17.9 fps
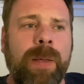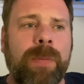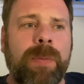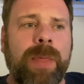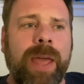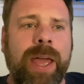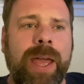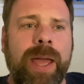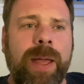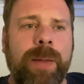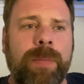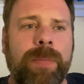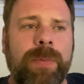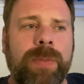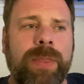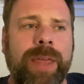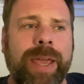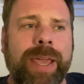they're
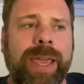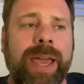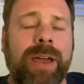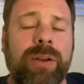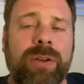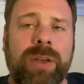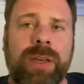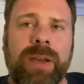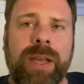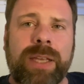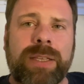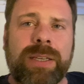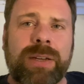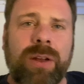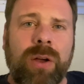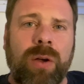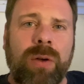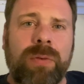
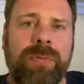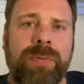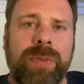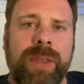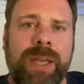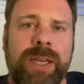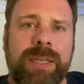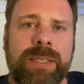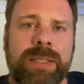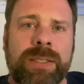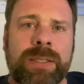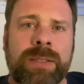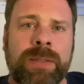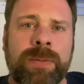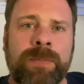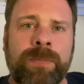calculated off this